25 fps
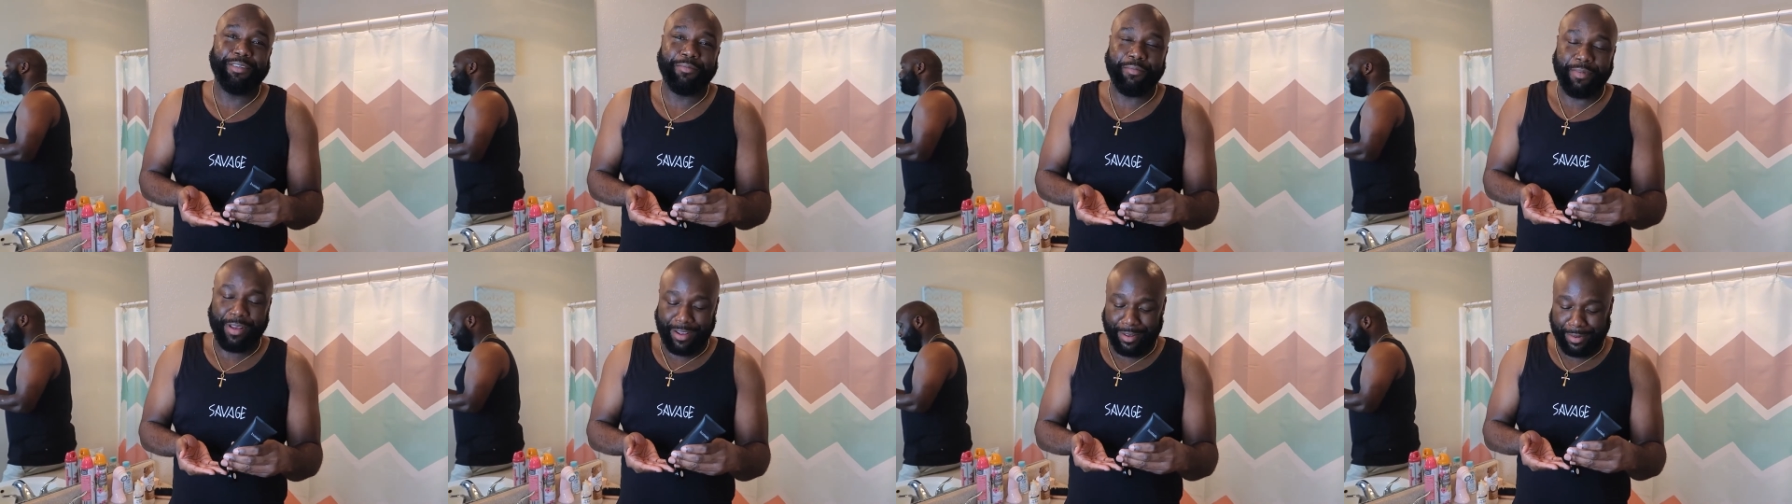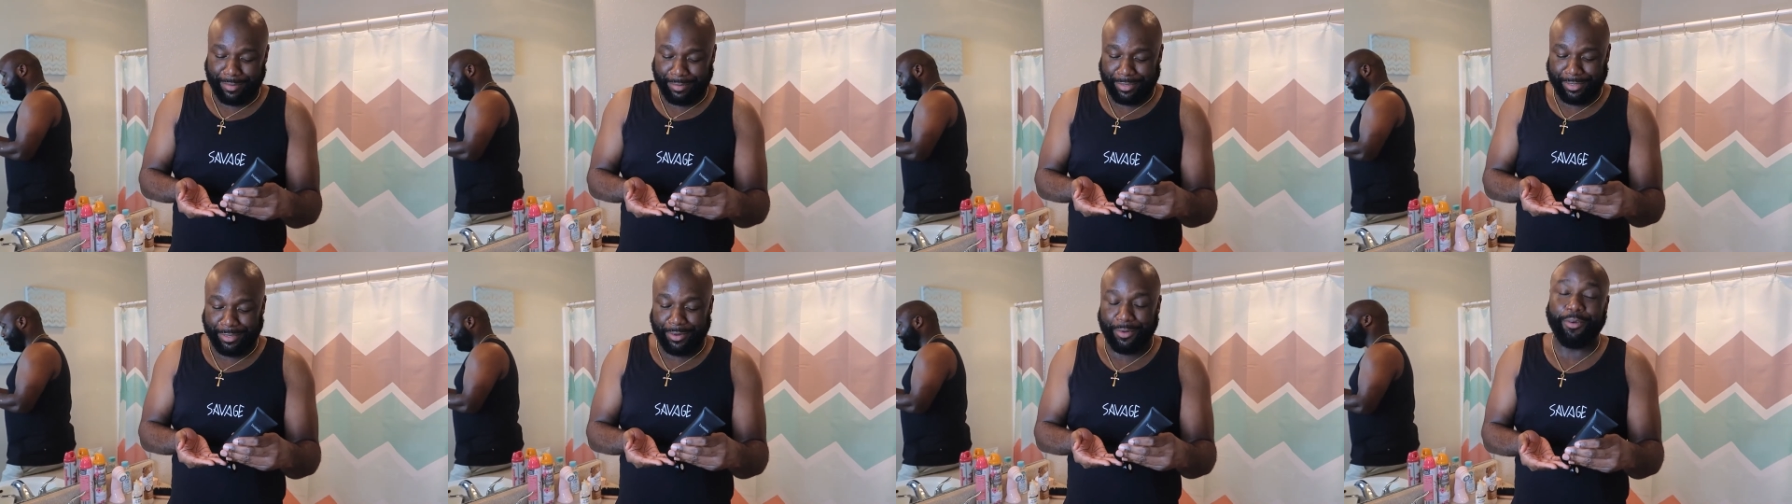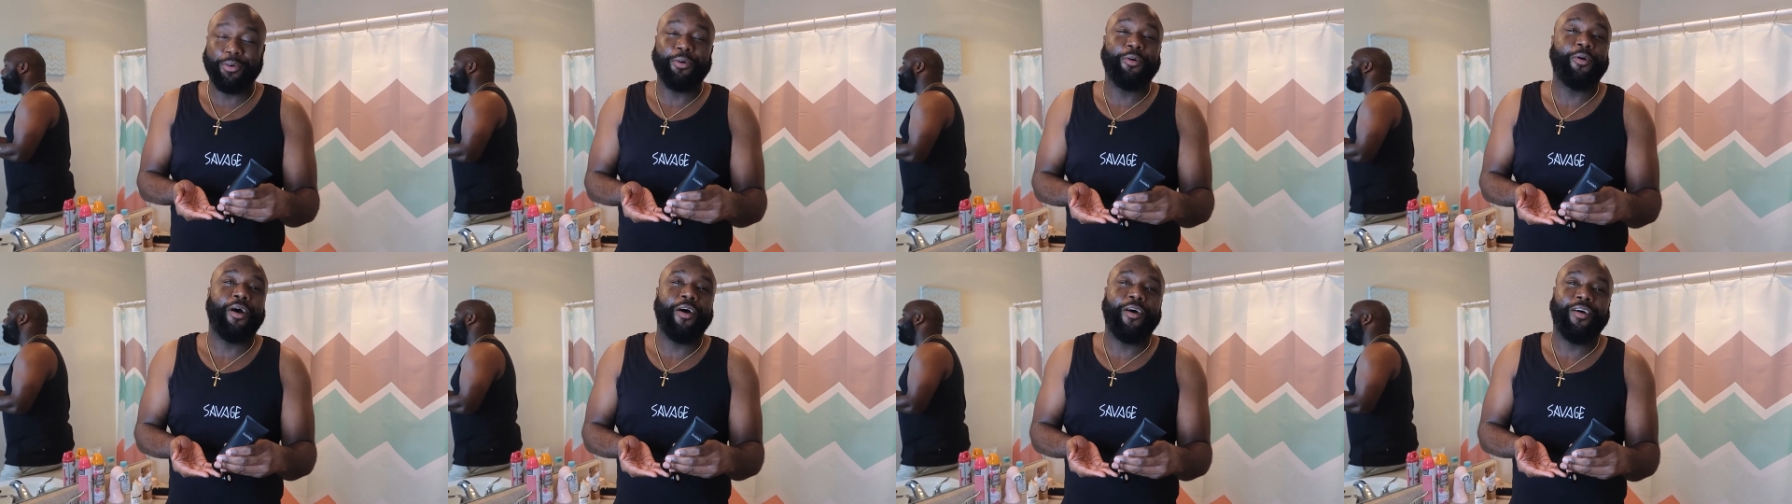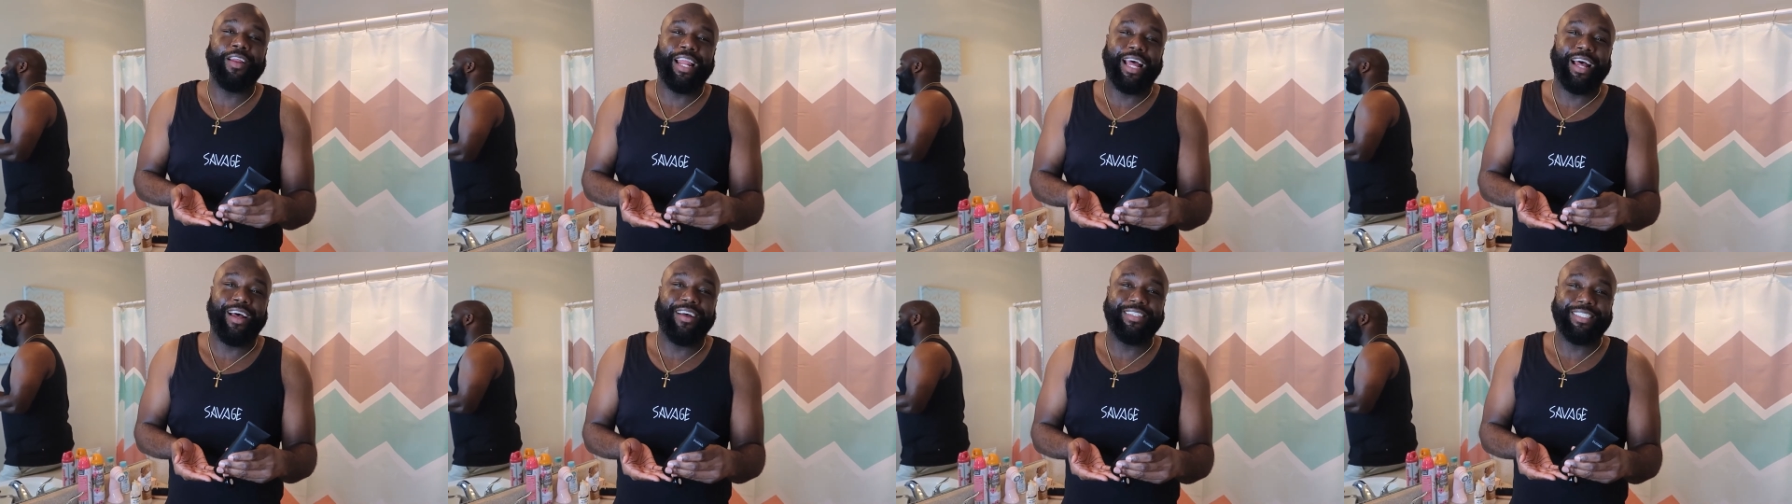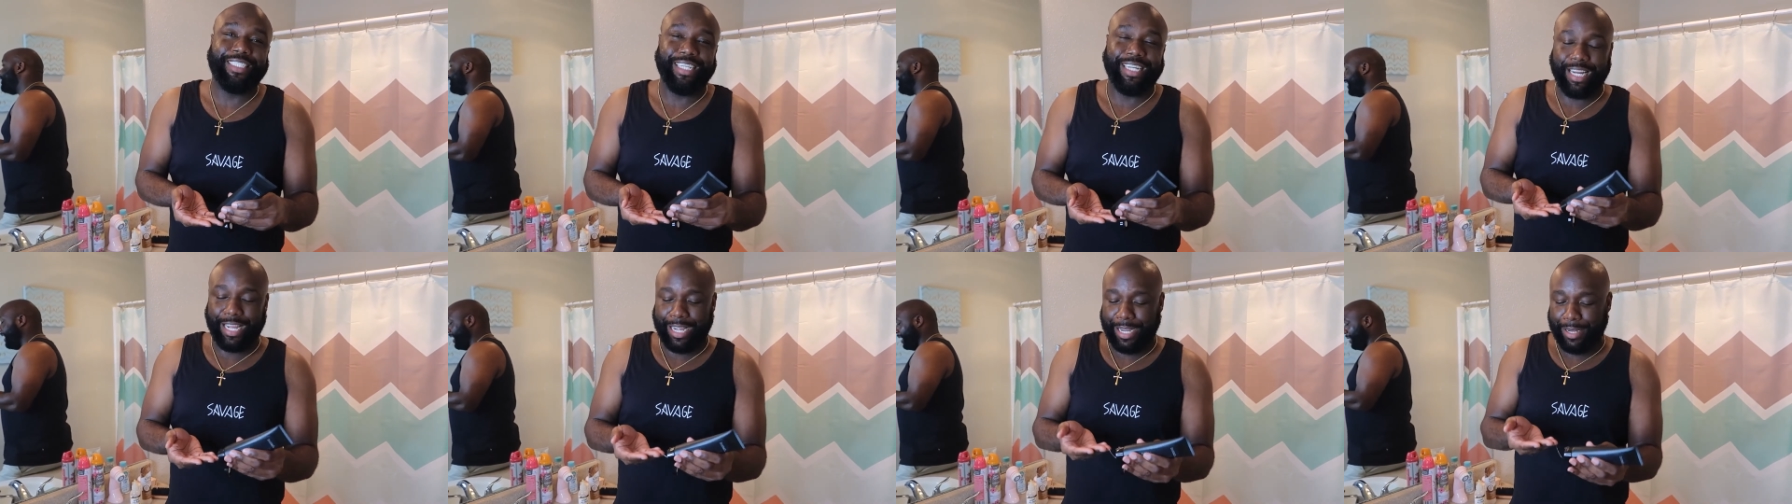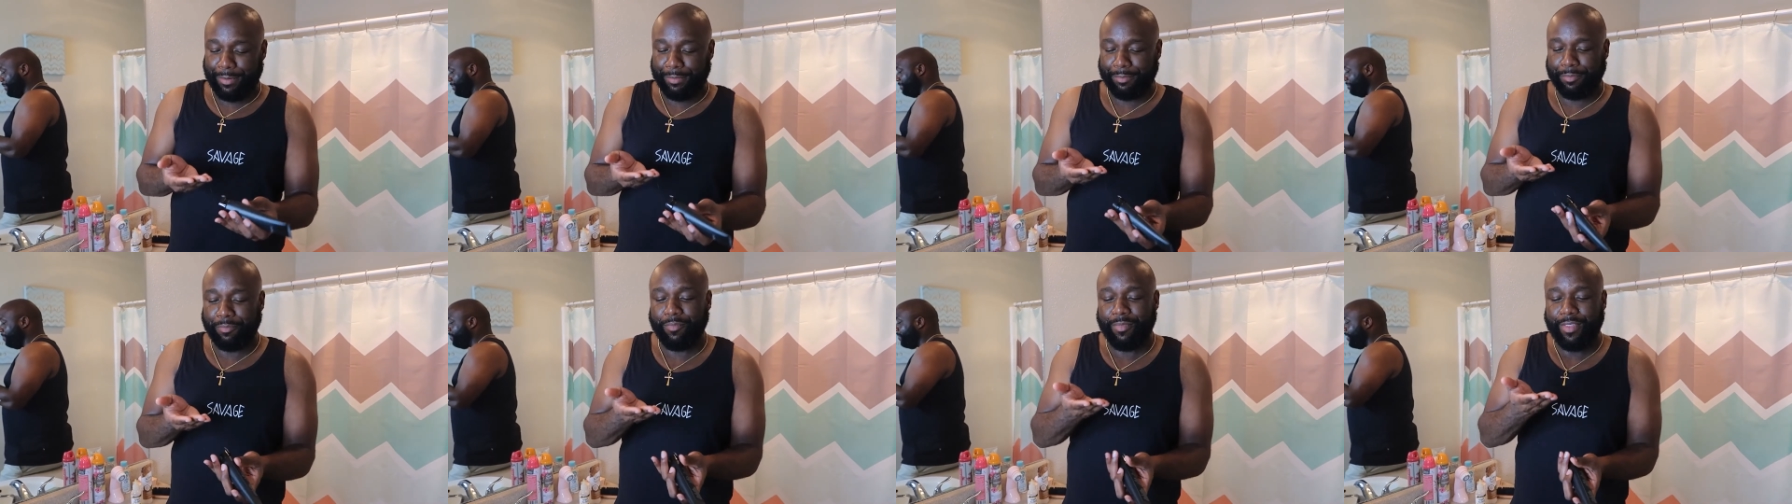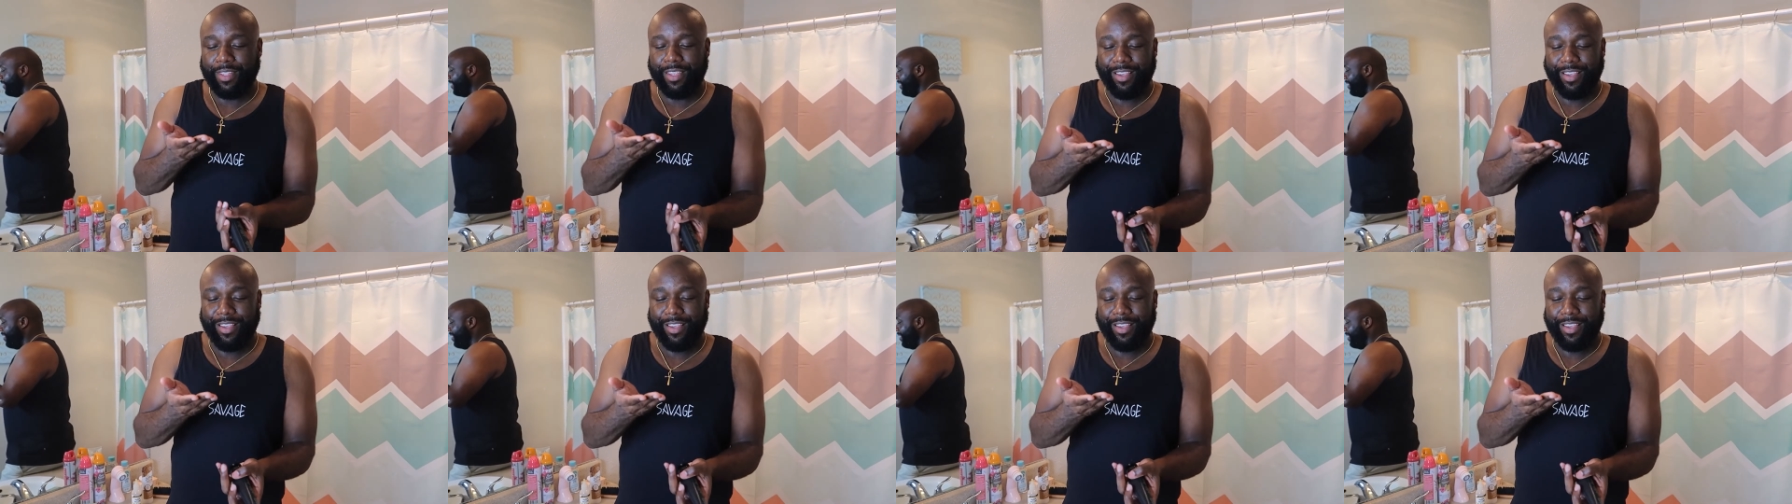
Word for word: amount. I'm just gonna go all out today.